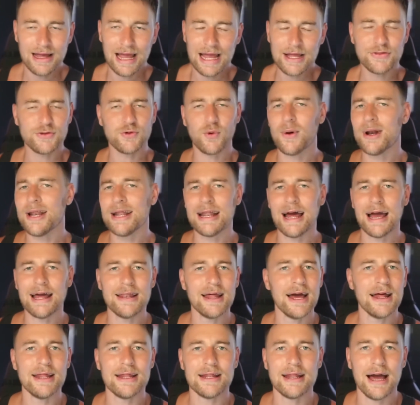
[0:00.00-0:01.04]
And
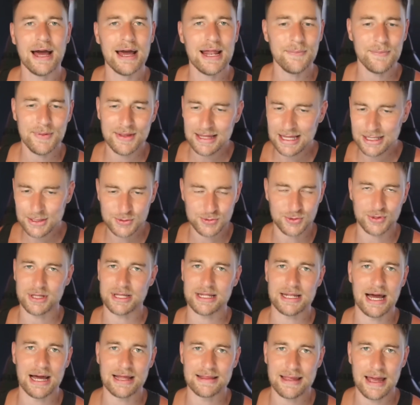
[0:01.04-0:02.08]
$29.99, I mean, that's really
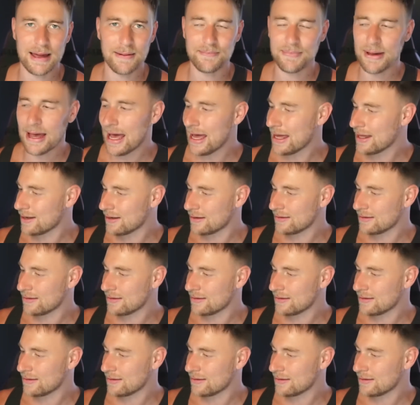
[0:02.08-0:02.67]
not that bad.